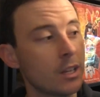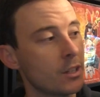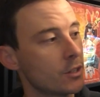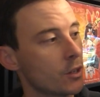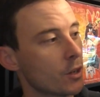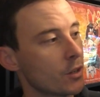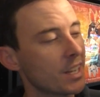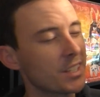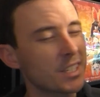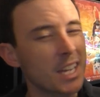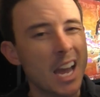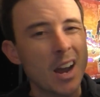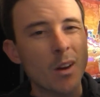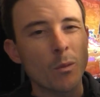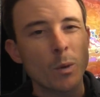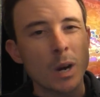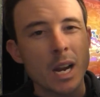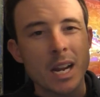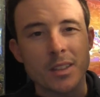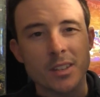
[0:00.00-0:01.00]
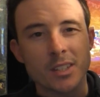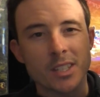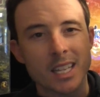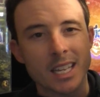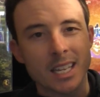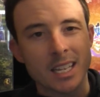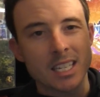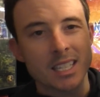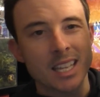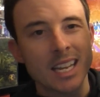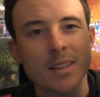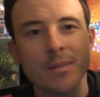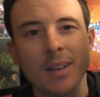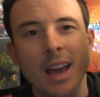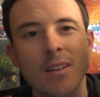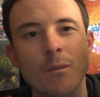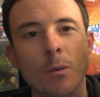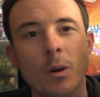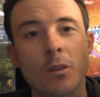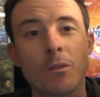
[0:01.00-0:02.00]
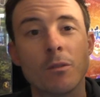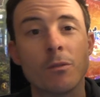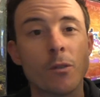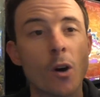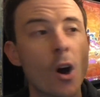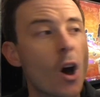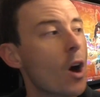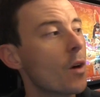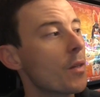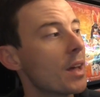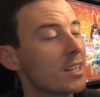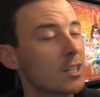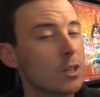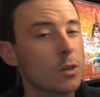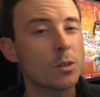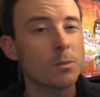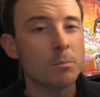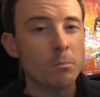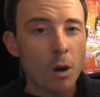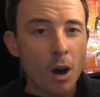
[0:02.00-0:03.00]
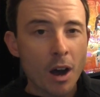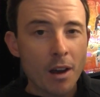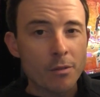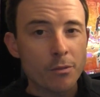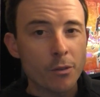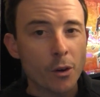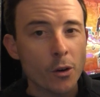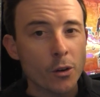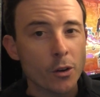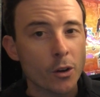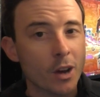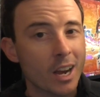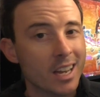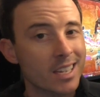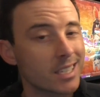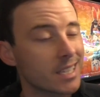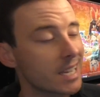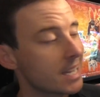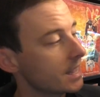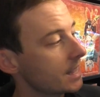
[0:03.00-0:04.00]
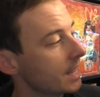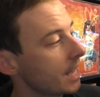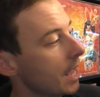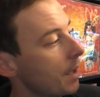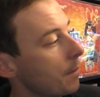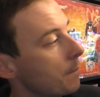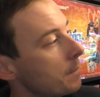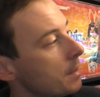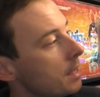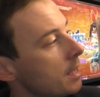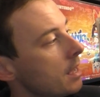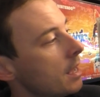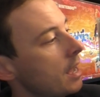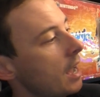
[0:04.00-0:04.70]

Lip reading: So that's how rare this thing is. They didn't have one on file, they had to use my photo I sent them.